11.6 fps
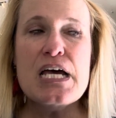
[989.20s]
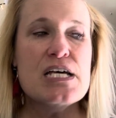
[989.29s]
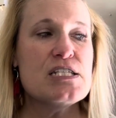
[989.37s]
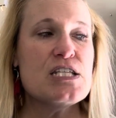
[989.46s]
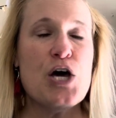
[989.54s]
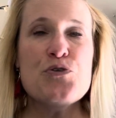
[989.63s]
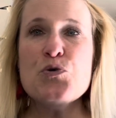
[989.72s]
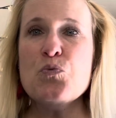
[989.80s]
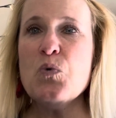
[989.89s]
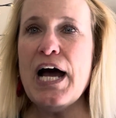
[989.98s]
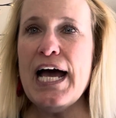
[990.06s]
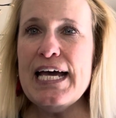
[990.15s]
So the
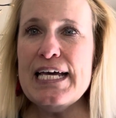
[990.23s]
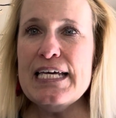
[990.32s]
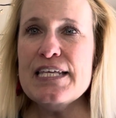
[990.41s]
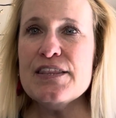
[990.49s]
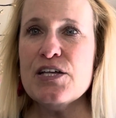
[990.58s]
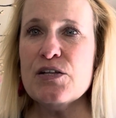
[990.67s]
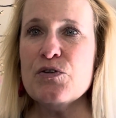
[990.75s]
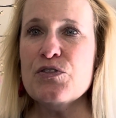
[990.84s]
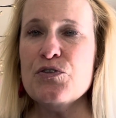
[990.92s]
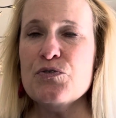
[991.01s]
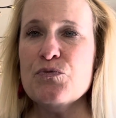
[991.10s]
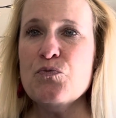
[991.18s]
way,
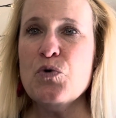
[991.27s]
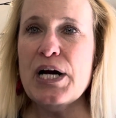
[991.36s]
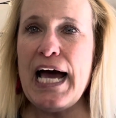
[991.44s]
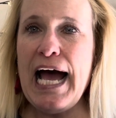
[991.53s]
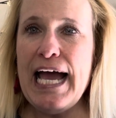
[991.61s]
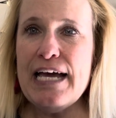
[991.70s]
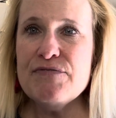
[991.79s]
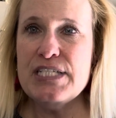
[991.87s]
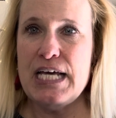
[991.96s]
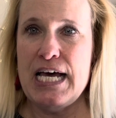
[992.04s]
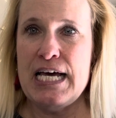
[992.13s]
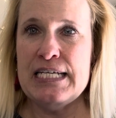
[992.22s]
what I have
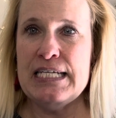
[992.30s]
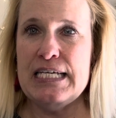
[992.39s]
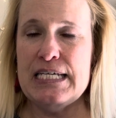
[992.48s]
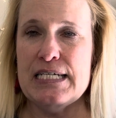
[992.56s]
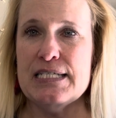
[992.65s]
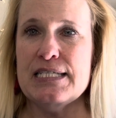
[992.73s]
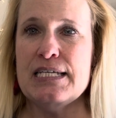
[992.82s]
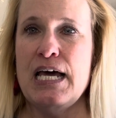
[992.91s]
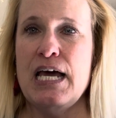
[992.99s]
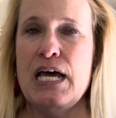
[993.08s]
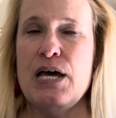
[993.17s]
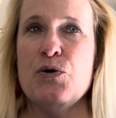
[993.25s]
done is
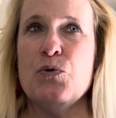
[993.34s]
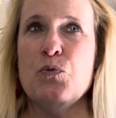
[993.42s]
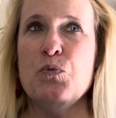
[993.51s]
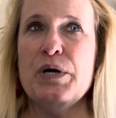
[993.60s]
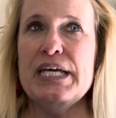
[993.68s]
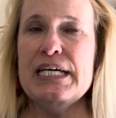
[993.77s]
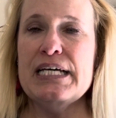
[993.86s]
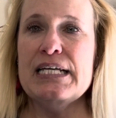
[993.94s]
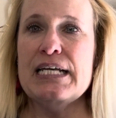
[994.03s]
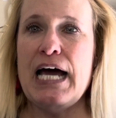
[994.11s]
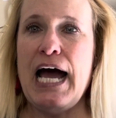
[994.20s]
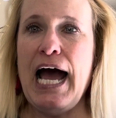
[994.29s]

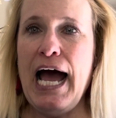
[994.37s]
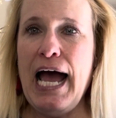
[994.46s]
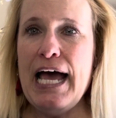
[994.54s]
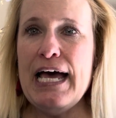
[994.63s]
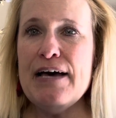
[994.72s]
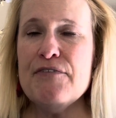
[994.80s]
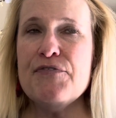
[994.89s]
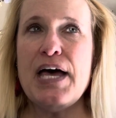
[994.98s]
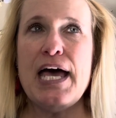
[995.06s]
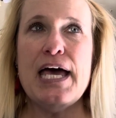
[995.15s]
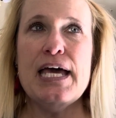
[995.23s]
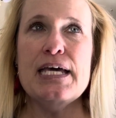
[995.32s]
when I have
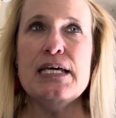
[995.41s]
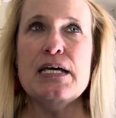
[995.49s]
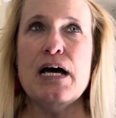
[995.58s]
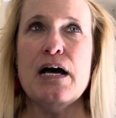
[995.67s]
a